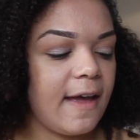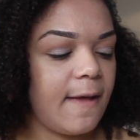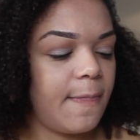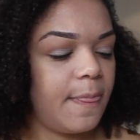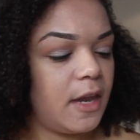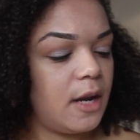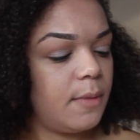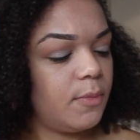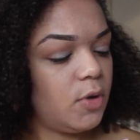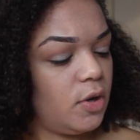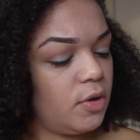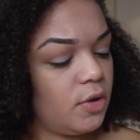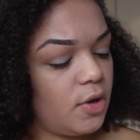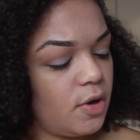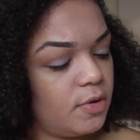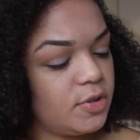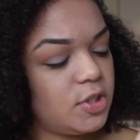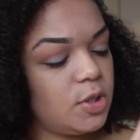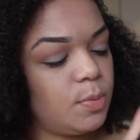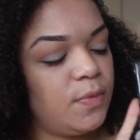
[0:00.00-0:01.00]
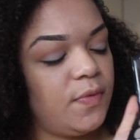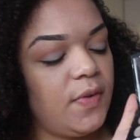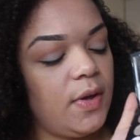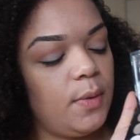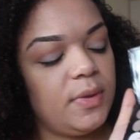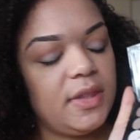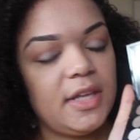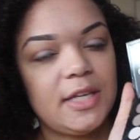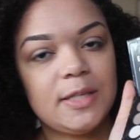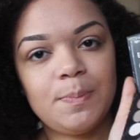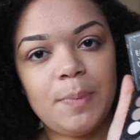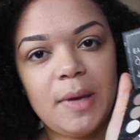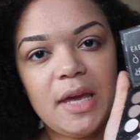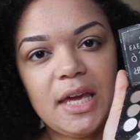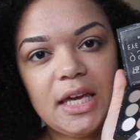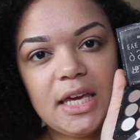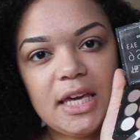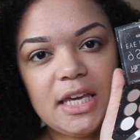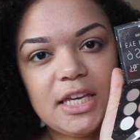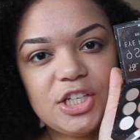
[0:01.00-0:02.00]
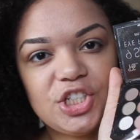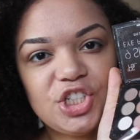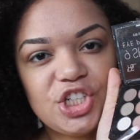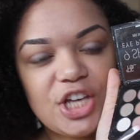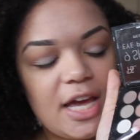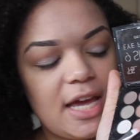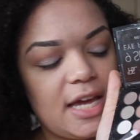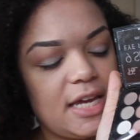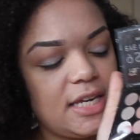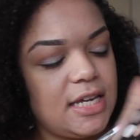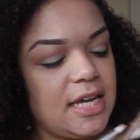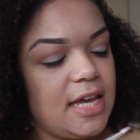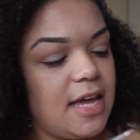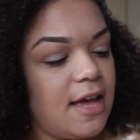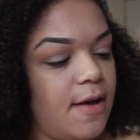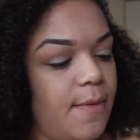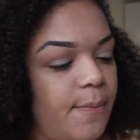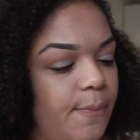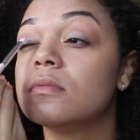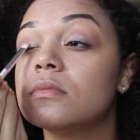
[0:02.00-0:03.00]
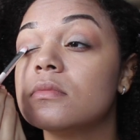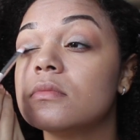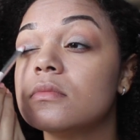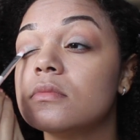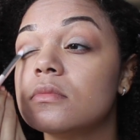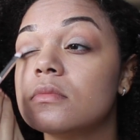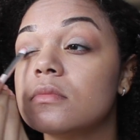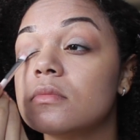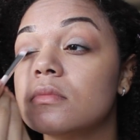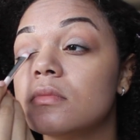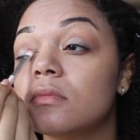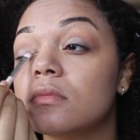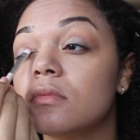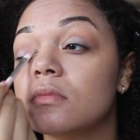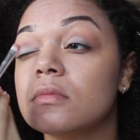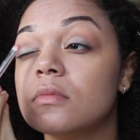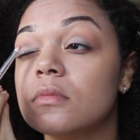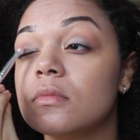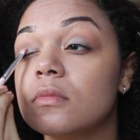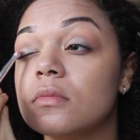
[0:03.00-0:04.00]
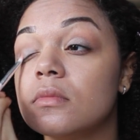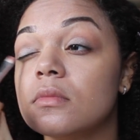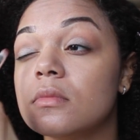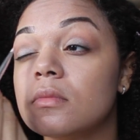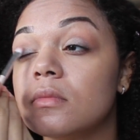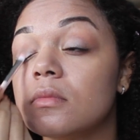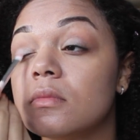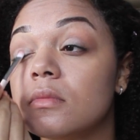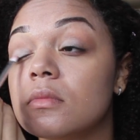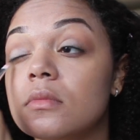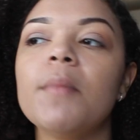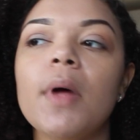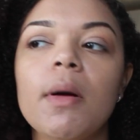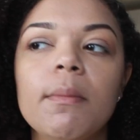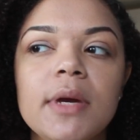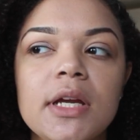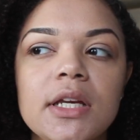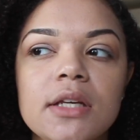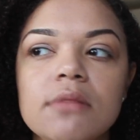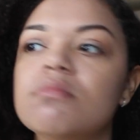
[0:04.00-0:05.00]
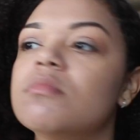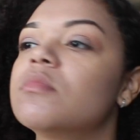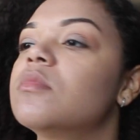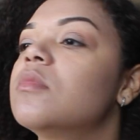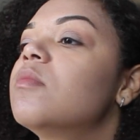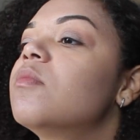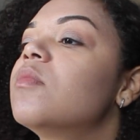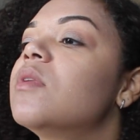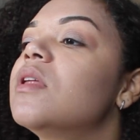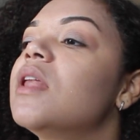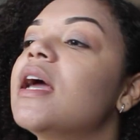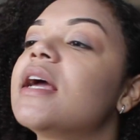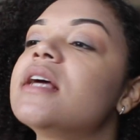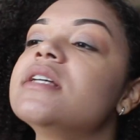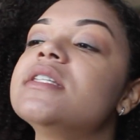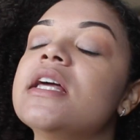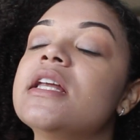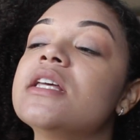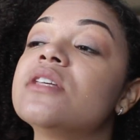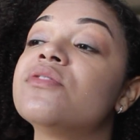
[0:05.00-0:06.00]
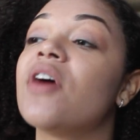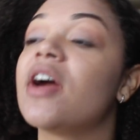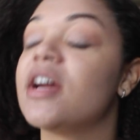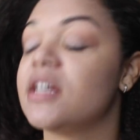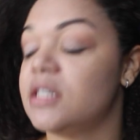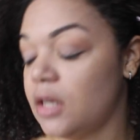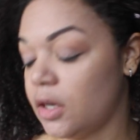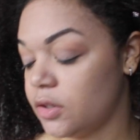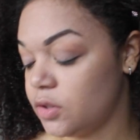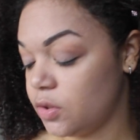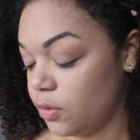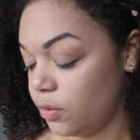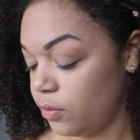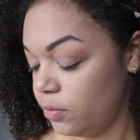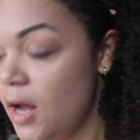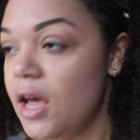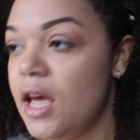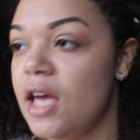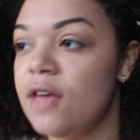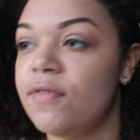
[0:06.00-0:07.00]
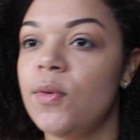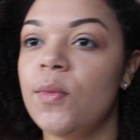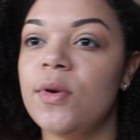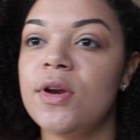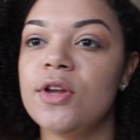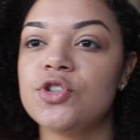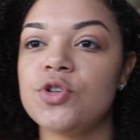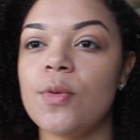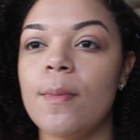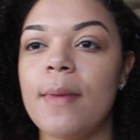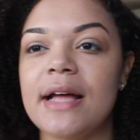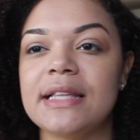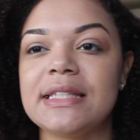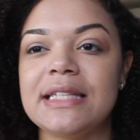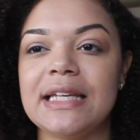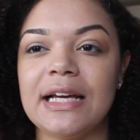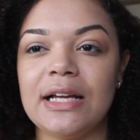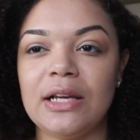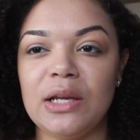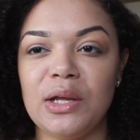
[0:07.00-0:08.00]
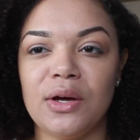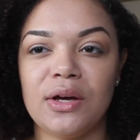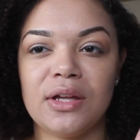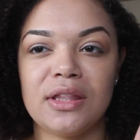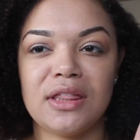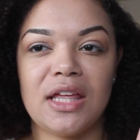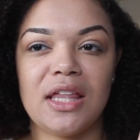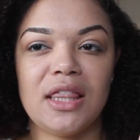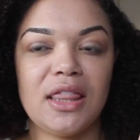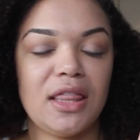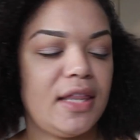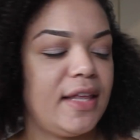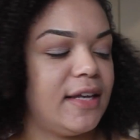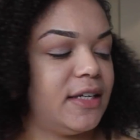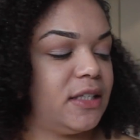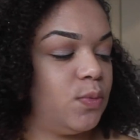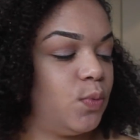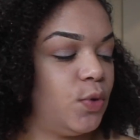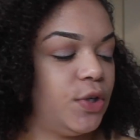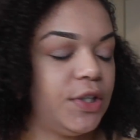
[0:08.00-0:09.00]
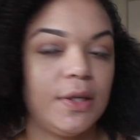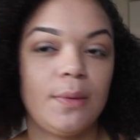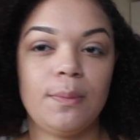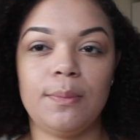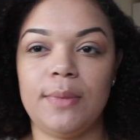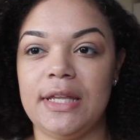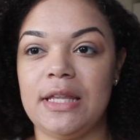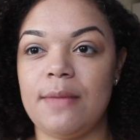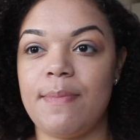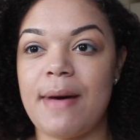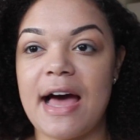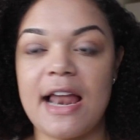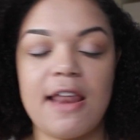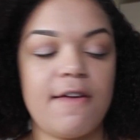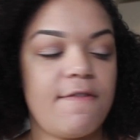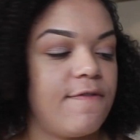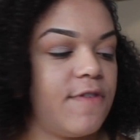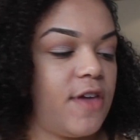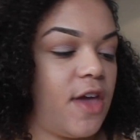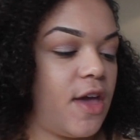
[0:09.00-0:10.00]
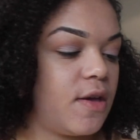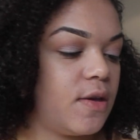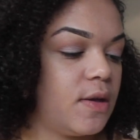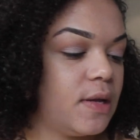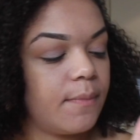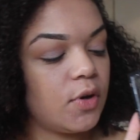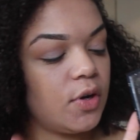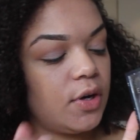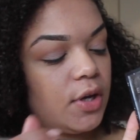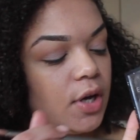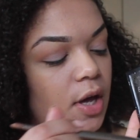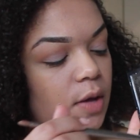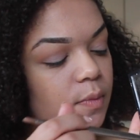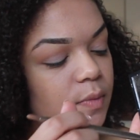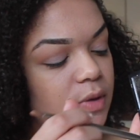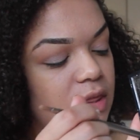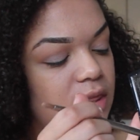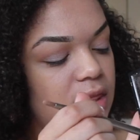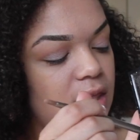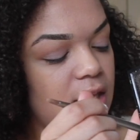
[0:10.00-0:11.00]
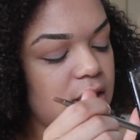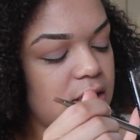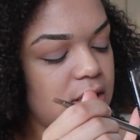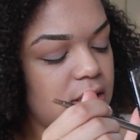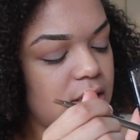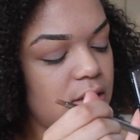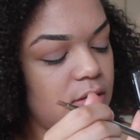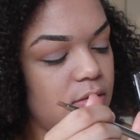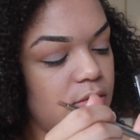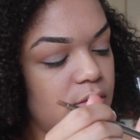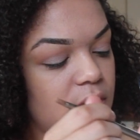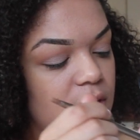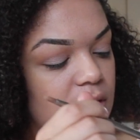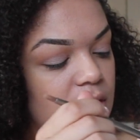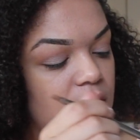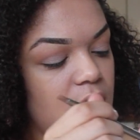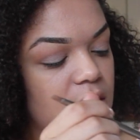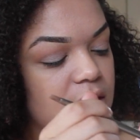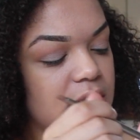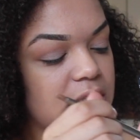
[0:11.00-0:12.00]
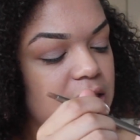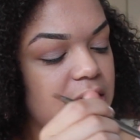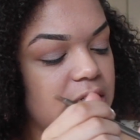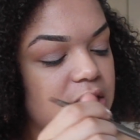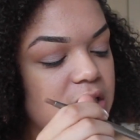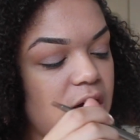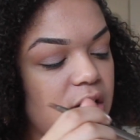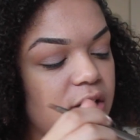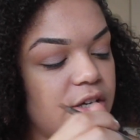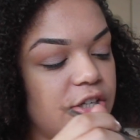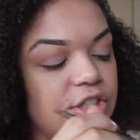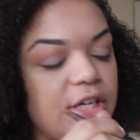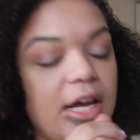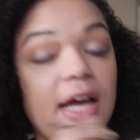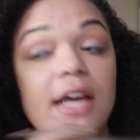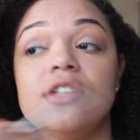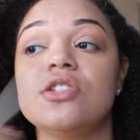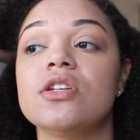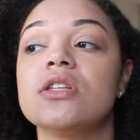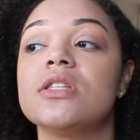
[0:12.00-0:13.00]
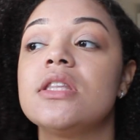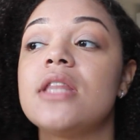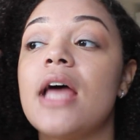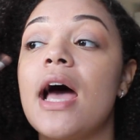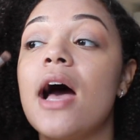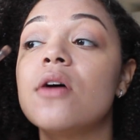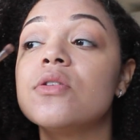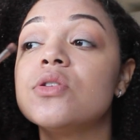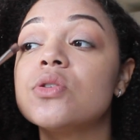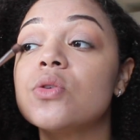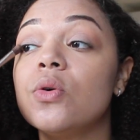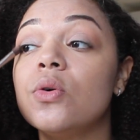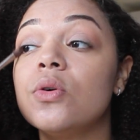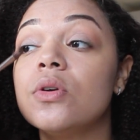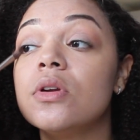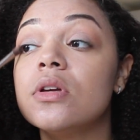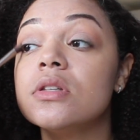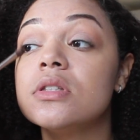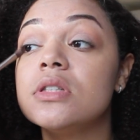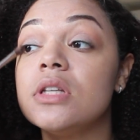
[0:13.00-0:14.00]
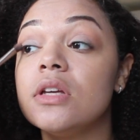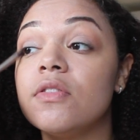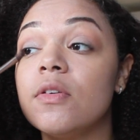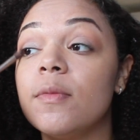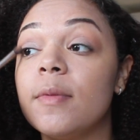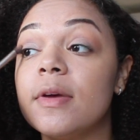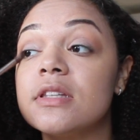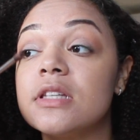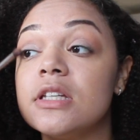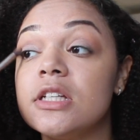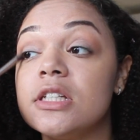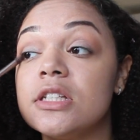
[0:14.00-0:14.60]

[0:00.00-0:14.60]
and then I'm going to go on top of it with this pinky shade here. I mean, like I said, it's very subtle. If you want a dramatic look, then this wouldn't be the palette for you. I'm going to go in with this lastly darker shade just in the outer corners, see if it makes any